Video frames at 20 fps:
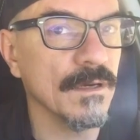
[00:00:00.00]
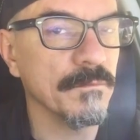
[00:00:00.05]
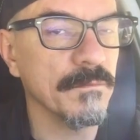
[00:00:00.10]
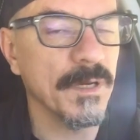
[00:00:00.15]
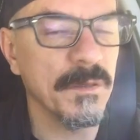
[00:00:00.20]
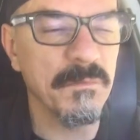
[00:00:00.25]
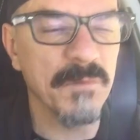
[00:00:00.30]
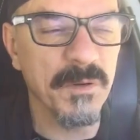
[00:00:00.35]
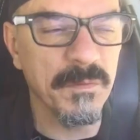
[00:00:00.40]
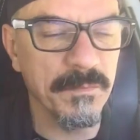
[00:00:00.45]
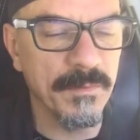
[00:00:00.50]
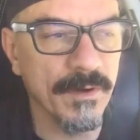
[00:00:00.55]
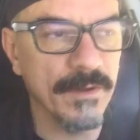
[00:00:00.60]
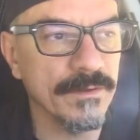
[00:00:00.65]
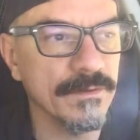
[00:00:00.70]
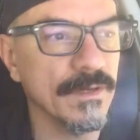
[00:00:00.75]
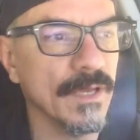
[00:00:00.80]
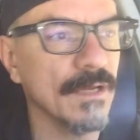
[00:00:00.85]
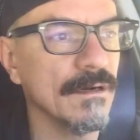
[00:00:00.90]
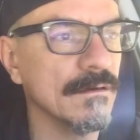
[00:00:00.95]
My
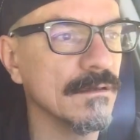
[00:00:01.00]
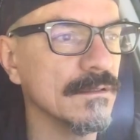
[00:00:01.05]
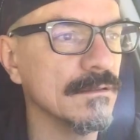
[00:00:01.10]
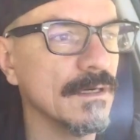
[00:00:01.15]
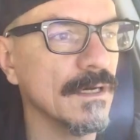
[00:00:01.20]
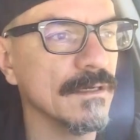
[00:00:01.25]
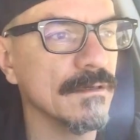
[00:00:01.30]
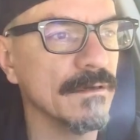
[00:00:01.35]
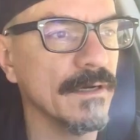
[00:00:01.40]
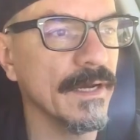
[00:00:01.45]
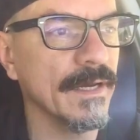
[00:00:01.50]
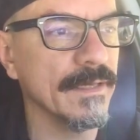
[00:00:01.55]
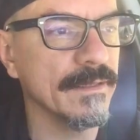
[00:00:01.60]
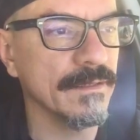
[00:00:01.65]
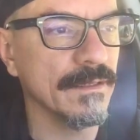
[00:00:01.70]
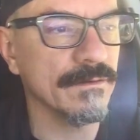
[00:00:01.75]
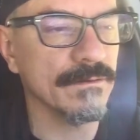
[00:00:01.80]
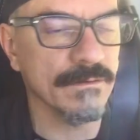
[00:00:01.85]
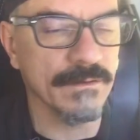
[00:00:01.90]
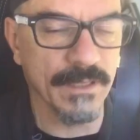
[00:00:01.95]
brother got a little out of
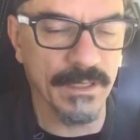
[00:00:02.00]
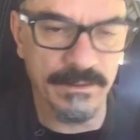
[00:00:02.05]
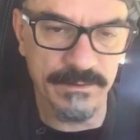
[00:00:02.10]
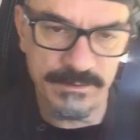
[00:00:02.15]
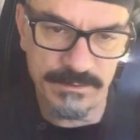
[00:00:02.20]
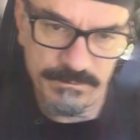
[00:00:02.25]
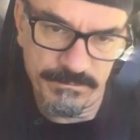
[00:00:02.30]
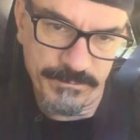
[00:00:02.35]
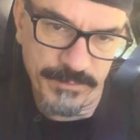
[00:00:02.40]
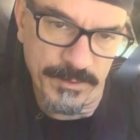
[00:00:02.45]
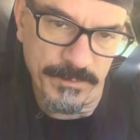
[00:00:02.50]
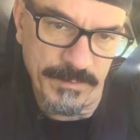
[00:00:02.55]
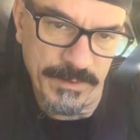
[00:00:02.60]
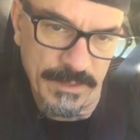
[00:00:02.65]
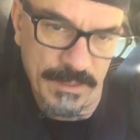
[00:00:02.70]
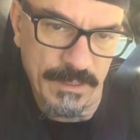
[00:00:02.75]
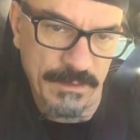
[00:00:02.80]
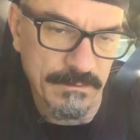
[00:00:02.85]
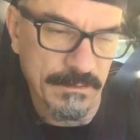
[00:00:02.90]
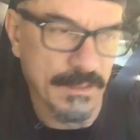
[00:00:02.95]
line. That's okay. I just put him
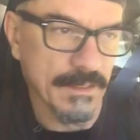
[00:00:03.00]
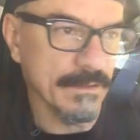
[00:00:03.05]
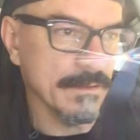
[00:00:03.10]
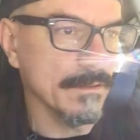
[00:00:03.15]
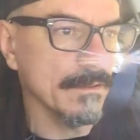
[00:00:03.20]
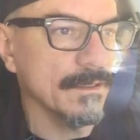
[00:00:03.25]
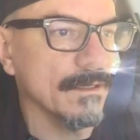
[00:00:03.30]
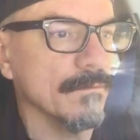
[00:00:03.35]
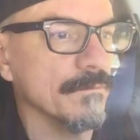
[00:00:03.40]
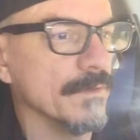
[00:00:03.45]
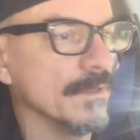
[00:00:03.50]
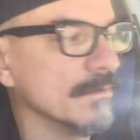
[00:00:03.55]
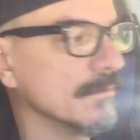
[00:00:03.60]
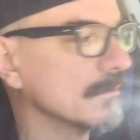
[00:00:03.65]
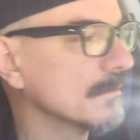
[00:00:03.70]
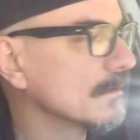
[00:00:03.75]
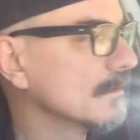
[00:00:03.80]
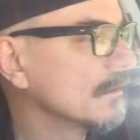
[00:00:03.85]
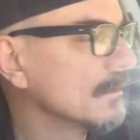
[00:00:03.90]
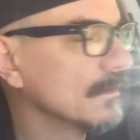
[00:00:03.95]
in a headlock, gave him
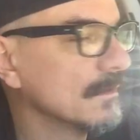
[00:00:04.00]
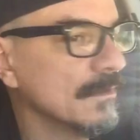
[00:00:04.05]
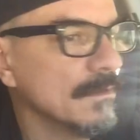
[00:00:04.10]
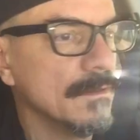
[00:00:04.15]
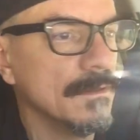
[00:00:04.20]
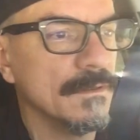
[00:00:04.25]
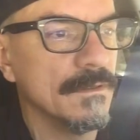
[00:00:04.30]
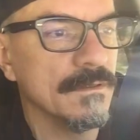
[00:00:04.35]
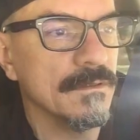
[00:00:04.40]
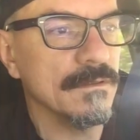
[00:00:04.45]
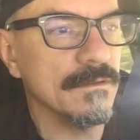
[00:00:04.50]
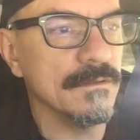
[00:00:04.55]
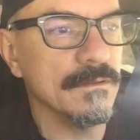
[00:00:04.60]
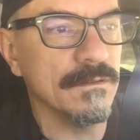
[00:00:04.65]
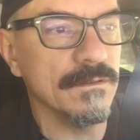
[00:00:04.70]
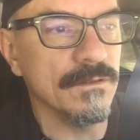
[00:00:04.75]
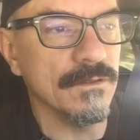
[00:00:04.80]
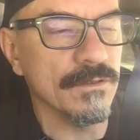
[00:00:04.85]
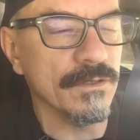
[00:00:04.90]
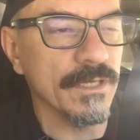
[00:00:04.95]
a
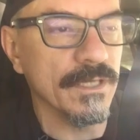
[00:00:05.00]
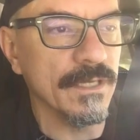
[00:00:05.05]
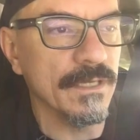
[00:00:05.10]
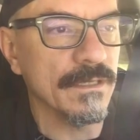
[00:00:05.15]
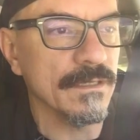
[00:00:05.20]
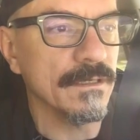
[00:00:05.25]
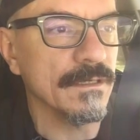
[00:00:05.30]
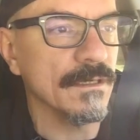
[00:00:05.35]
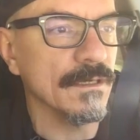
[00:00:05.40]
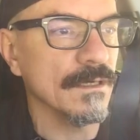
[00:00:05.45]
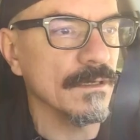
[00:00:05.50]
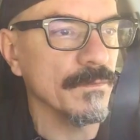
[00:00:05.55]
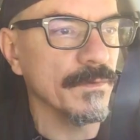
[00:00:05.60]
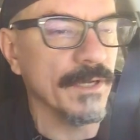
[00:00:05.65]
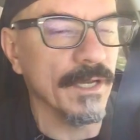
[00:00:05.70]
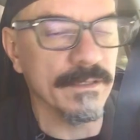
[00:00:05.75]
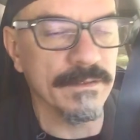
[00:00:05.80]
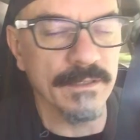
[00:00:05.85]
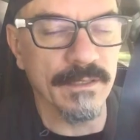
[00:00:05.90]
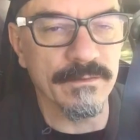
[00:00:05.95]
noogie, and
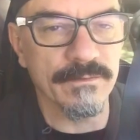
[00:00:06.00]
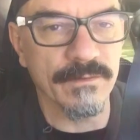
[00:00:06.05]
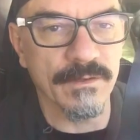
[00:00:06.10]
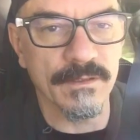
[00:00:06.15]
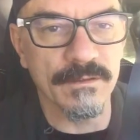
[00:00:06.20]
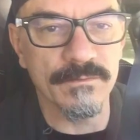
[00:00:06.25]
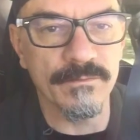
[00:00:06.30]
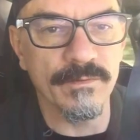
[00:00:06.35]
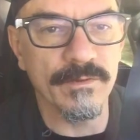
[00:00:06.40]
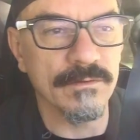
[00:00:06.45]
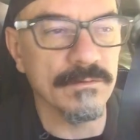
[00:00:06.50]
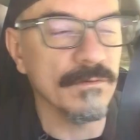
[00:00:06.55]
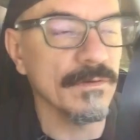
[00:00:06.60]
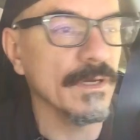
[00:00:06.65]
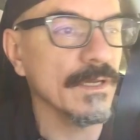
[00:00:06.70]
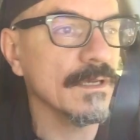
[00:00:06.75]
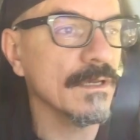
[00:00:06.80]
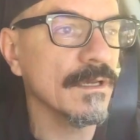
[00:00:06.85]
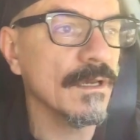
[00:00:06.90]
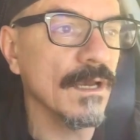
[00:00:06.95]
we got that settled real
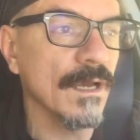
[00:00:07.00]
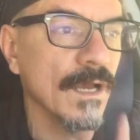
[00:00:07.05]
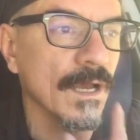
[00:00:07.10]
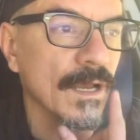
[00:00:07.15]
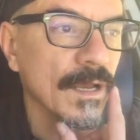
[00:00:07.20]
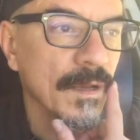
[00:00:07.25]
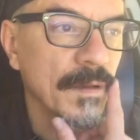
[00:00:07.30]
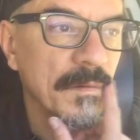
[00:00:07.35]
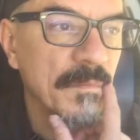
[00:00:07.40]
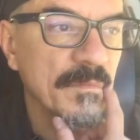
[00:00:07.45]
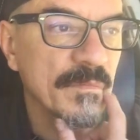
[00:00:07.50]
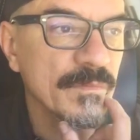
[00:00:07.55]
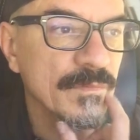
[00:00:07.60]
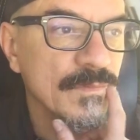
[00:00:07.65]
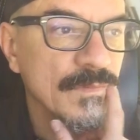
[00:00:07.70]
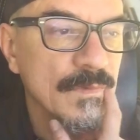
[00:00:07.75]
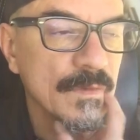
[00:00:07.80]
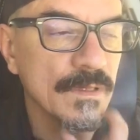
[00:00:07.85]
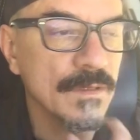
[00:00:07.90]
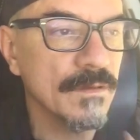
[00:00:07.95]
quick.
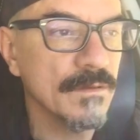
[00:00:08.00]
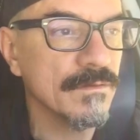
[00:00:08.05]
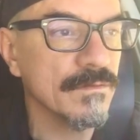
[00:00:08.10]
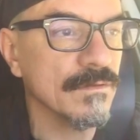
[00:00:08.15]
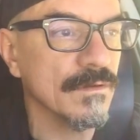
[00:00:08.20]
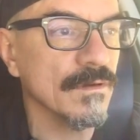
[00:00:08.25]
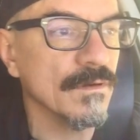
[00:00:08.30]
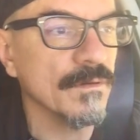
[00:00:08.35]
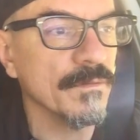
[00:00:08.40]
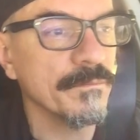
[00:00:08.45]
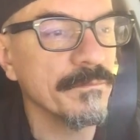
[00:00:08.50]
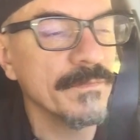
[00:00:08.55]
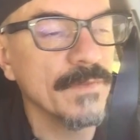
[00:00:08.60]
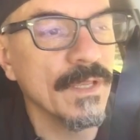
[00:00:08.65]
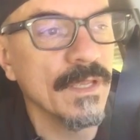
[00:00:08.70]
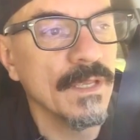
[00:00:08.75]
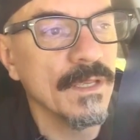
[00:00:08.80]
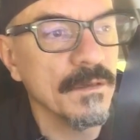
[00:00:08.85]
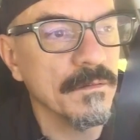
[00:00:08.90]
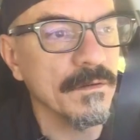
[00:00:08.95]
So
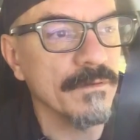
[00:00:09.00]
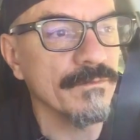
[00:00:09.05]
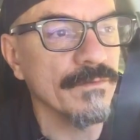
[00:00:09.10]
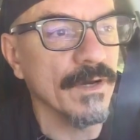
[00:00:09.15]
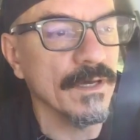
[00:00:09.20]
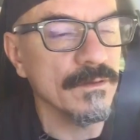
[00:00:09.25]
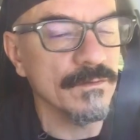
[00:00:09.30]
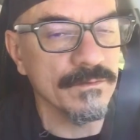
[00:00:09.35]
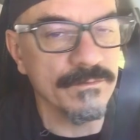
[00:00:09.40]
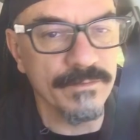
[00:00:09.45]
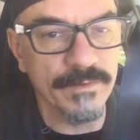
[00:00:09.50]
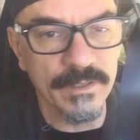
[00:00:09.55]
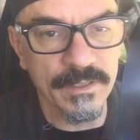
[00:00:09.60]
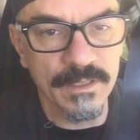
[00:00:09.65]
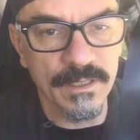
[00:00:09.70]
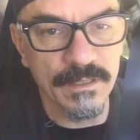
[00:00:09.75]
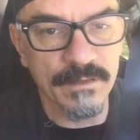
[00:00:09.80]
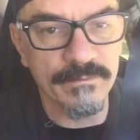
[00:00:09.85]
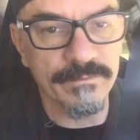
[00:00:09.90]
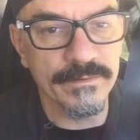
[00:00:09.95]
my father was very
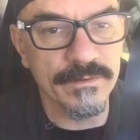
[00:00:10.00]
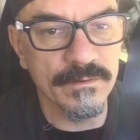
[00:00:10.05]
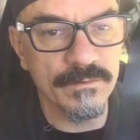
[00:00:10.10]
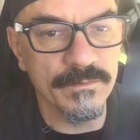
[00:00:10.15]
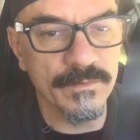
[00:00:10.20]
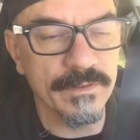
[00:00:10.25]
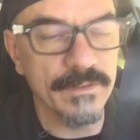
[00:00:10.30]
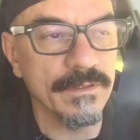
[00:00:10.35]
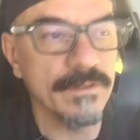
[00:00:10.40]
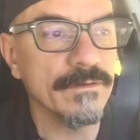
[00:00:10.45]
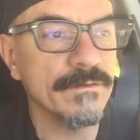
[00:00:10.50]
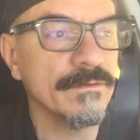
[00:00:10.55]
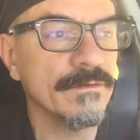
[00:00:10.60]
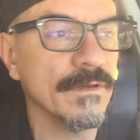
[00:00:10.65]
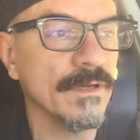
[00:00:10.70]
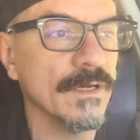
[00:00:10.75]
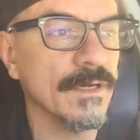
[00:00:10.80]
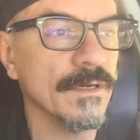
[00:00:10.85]
careful with his